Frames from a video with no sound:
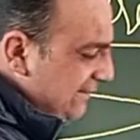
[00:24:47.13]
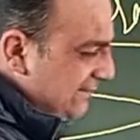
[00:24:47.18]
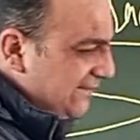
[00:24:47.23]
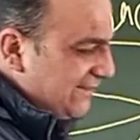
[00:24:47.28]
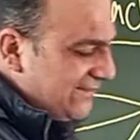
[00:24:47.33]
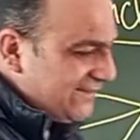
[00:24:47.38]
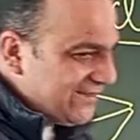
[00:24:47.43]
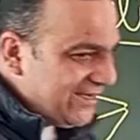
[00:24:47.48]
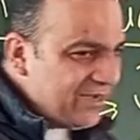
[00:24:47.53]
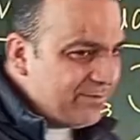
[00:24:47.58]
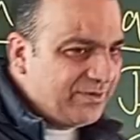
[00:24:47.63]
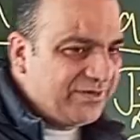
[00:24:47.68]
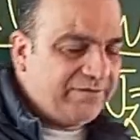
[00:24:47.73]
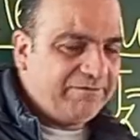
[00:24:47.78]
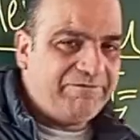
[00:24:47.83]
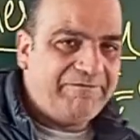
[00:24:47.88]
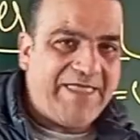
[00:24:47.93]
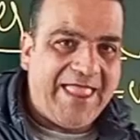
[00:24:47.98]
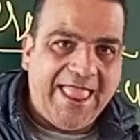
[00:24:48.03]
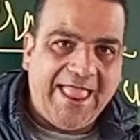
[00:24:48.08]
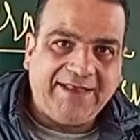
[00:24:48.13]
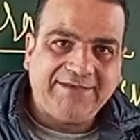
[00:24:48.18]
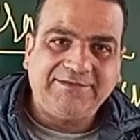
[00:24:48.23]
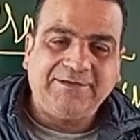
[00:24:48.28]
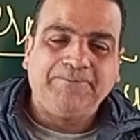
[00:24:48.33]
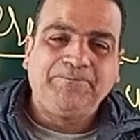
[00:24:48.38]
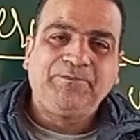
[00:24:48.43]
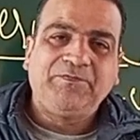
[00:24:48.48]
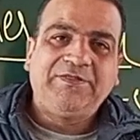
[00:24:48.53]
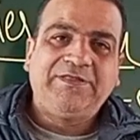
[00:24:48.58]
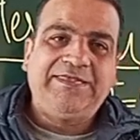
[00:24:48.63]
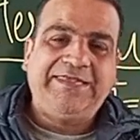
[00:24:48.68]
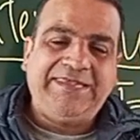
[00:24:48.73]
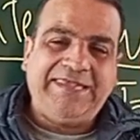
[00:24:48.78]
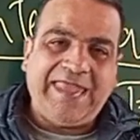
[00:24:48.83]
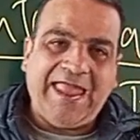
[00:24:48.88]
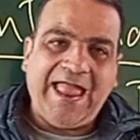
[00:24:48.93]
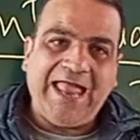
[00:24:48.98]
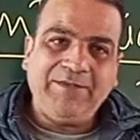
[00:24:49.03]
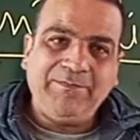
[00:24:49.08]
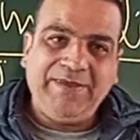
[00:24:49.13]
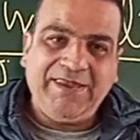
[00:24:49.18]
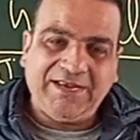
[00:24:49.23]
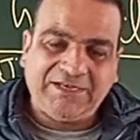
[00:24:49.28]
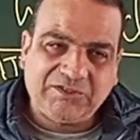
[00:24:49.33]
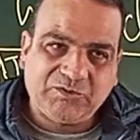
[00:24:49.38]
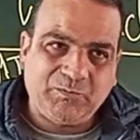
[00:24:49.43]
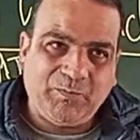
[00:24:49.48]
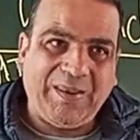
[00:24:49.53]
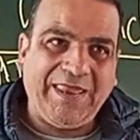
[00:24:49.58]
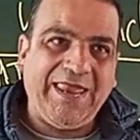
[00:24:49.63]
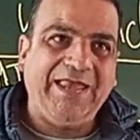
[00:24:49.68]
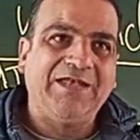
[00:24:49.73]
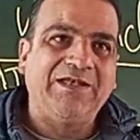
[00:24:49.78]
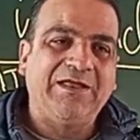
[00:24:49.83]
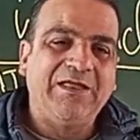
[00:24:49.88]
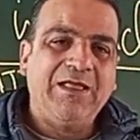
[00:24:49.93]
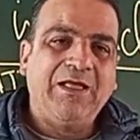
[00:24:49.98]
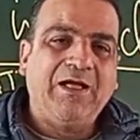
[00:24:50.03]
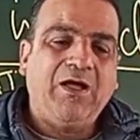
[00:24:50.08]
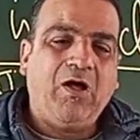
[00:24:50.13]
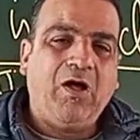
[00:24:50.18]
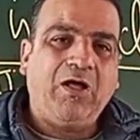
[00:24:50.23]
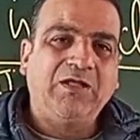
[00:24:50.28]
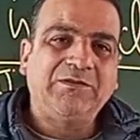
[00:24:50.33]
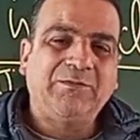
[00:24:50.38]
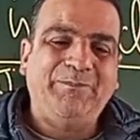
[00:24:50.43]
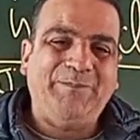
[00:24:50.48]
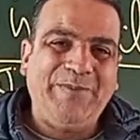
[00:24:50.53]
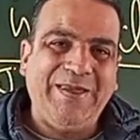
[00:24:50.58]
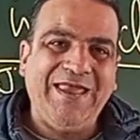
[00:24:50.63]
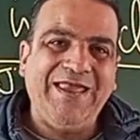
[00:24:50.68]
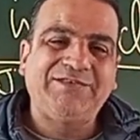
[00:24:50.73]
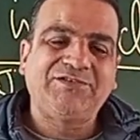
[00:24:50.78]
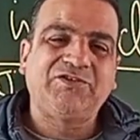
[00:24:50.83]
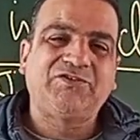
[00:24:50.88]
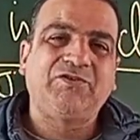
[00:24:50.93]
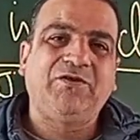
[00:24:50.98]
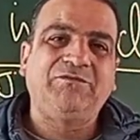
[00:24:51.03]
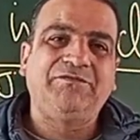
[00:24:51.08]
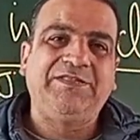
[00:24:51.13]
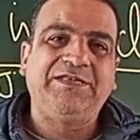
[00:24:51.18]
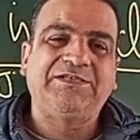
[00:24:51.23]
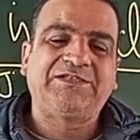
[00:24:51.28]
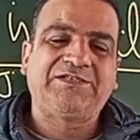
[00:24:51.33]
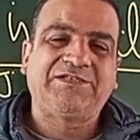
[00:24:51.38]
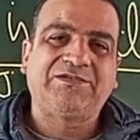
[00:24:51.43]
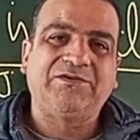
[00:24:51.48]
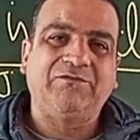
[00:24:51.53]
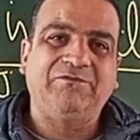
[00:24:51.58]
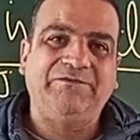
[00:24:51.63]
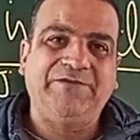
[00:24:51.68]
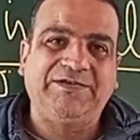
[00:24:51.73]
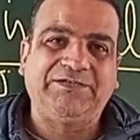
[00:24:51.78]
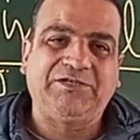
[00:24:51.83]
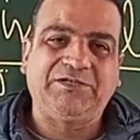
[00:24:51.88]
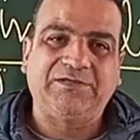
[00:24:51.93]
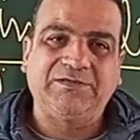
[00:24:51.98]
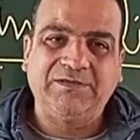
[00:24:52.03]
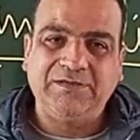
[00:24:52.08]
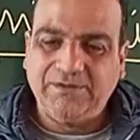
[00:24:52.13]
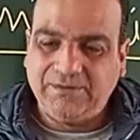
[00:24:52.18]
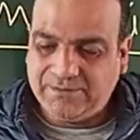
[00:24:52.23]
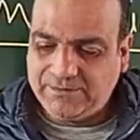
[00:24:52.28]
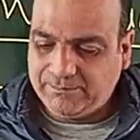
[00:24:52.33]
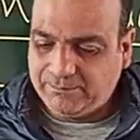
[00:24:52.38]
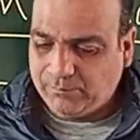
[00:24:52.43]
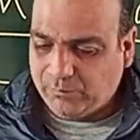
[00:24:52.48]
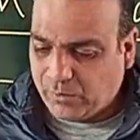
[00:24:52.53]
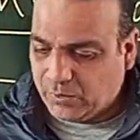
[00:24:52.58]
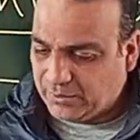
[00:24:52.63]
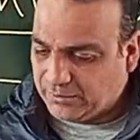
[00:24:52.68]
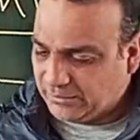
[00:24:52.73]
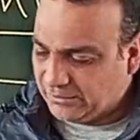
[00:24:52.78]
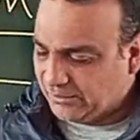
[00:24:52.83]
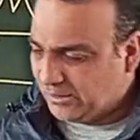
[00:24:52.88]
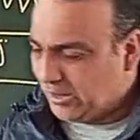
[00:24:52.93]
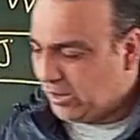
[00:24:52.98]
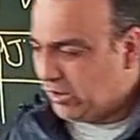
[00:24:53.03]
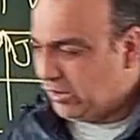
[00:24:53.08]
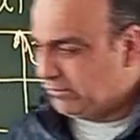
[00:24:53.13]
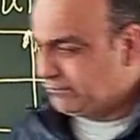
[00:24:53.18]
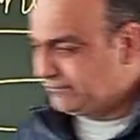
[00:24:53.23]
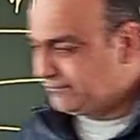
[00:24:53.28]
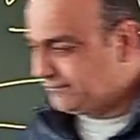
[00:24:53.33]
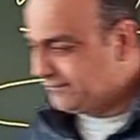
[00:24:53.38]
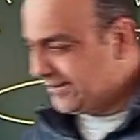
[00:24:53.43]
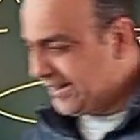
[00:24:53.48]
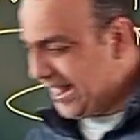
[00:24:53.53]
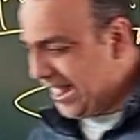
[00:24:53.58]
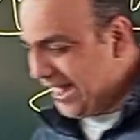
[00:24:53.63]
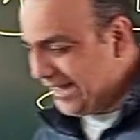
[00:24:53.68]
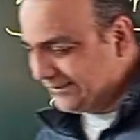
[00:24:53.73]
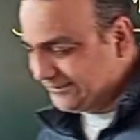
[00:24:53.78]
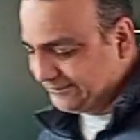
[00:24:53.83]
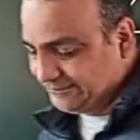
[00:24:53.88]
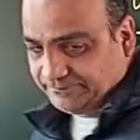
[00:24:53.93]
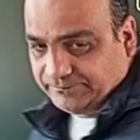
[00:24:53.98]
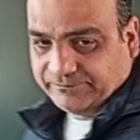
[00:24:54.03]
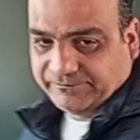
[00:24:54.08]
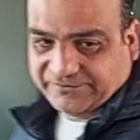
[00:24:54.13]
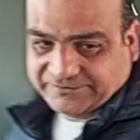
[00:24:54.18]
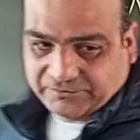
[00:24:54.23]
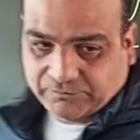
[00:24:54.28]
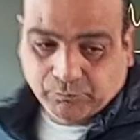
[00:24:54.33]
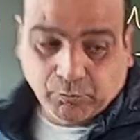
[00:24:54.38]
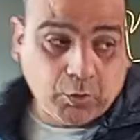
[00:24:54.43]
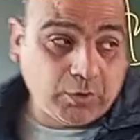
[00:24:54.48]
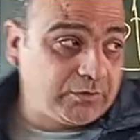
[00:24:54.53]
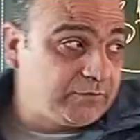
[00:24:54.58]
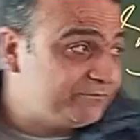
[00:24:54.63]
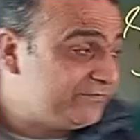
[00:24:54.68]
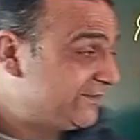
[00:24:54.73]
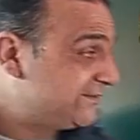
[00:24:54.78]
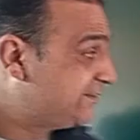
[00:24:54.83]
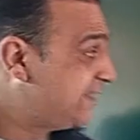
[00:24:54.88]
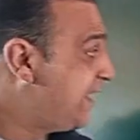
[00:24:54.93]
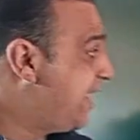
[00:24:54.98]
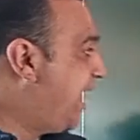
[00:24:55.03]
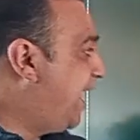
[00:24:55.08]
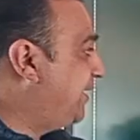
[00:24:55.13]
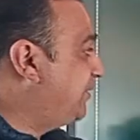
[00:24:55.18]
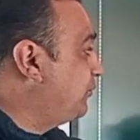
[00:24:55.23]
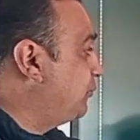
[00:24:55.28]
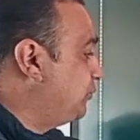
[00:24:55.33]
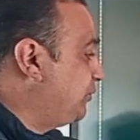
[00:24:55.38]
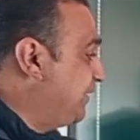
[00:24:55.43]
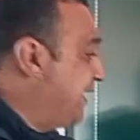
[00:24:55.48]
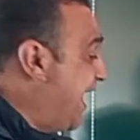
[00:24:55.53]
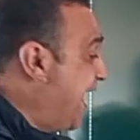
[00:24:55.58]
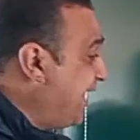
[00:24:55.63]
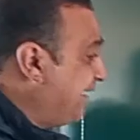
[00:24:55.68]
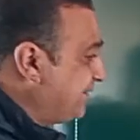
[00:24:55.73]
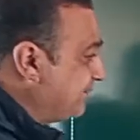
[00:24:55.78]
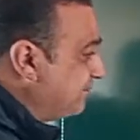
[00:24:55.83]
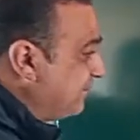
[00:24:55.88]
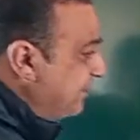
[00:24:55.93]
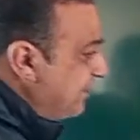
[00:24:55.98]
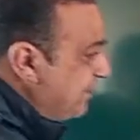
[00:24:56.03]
Zeeman effect can be explained on the basis of this vector model of atom, model of this hydrogen atom.